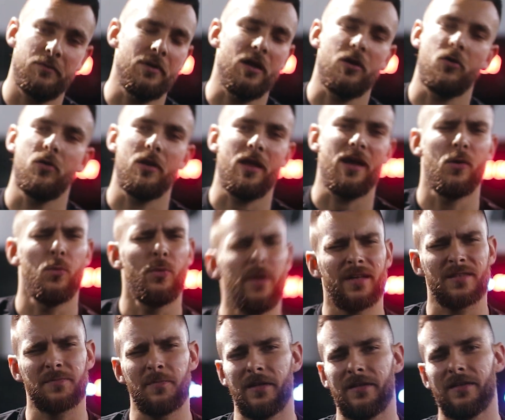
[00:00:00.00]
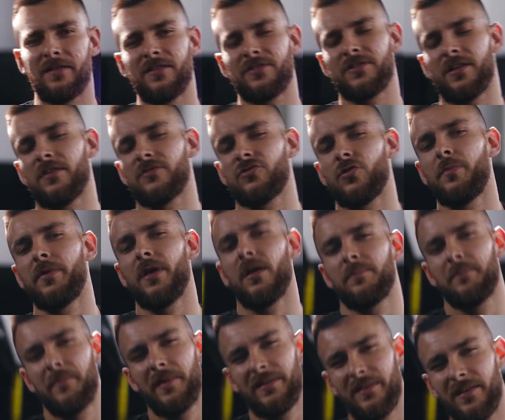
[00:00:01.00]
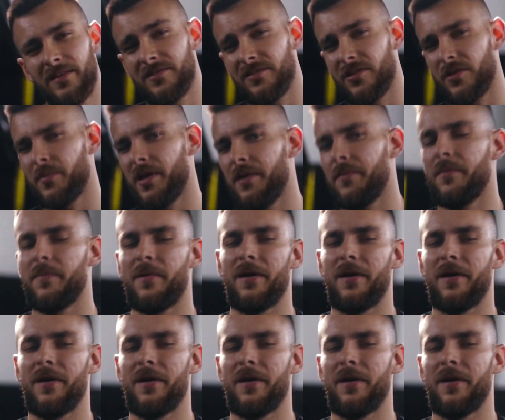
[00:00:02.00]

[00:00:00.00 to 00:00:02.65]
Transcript: I'm not gonna lie. We expected this challenge to be a bit easier maybe,